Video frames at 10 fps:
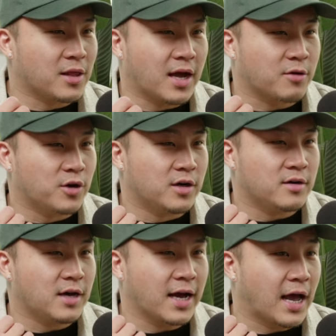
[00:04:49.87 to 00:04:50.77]
like,
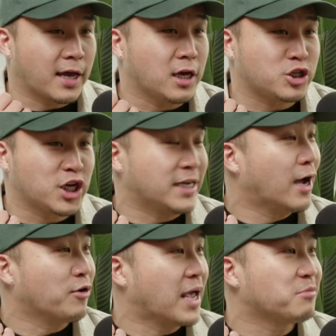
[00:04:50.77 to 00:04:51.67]
well, I, I can't shut
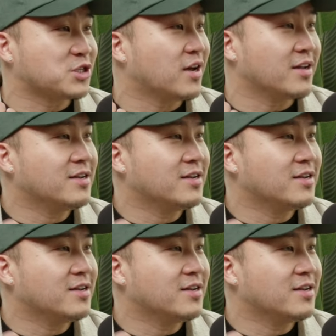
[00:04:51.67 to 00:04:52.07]
down Amazon.